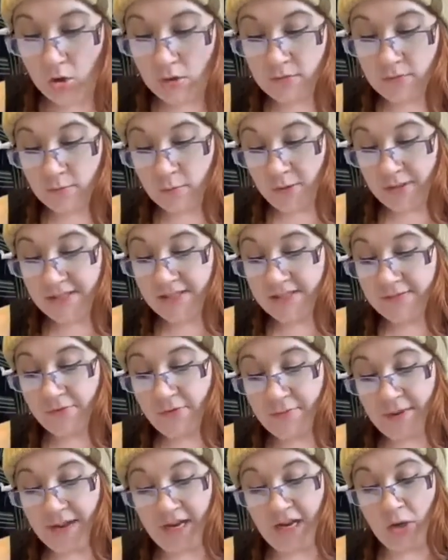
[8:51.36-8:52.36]
Once the
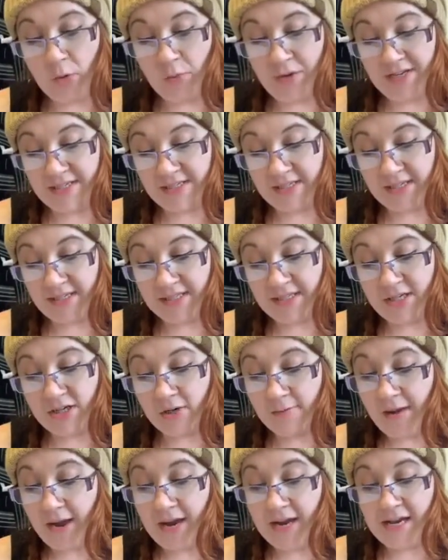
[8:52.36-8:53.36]
remaining Weasleys and
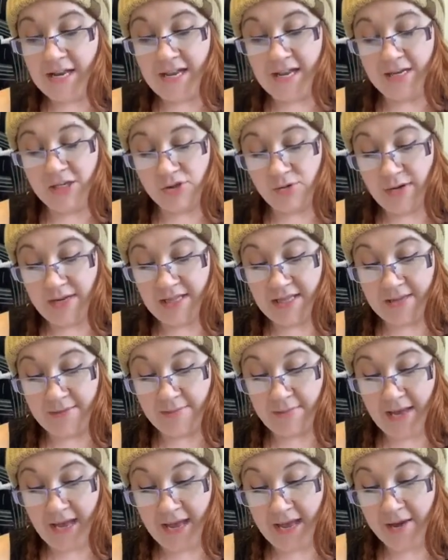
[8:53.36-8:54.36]
Hermione had joined them,
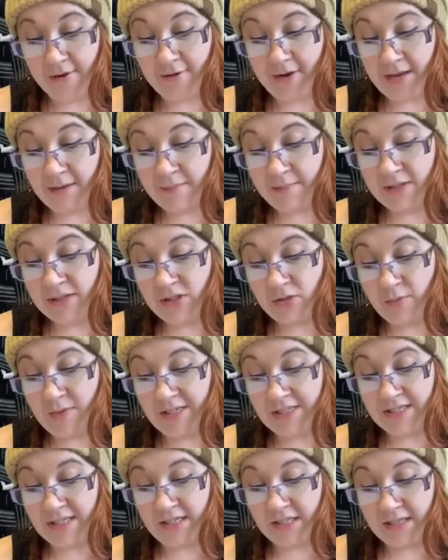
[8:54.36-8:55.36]
Harry and Mr.
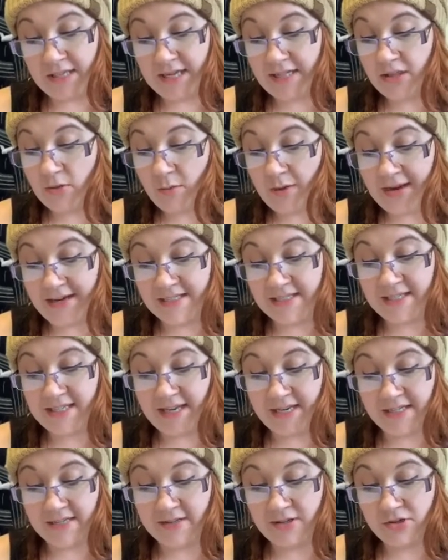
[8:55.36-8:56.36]
Weasley led the way to the
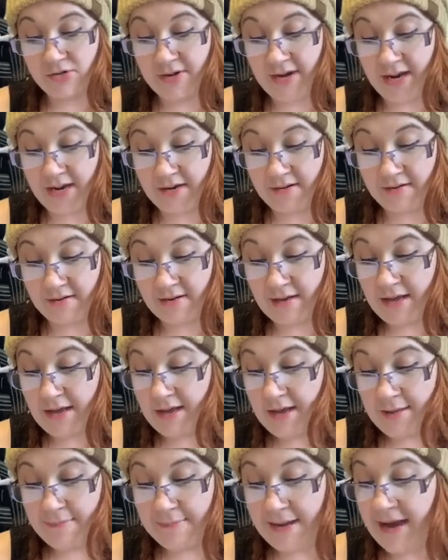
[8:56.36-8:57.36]
end of the train,
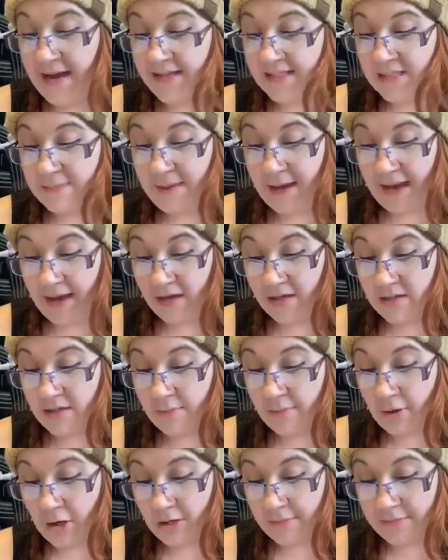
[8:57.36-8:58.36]
past packed
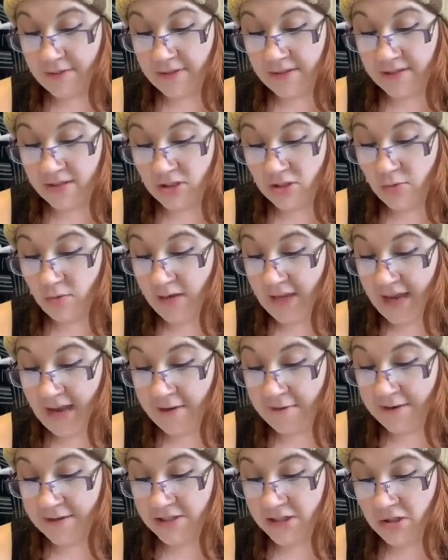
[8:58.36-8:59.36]
compartments, to a
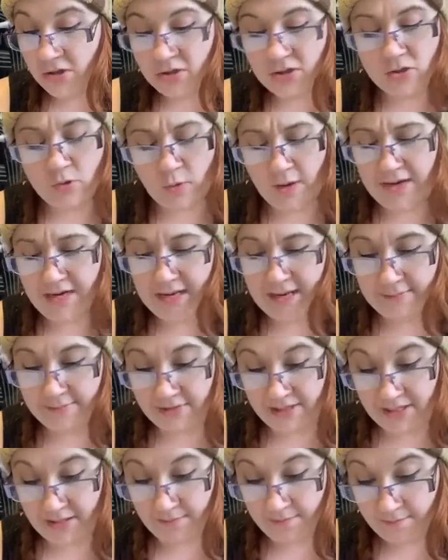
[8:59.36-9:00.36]
carriage that looked quite
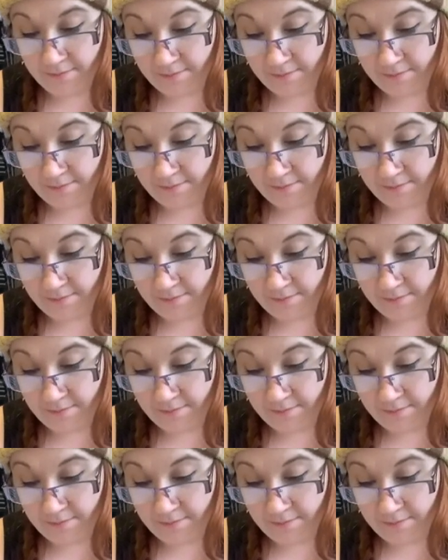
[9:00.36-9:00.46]
empty.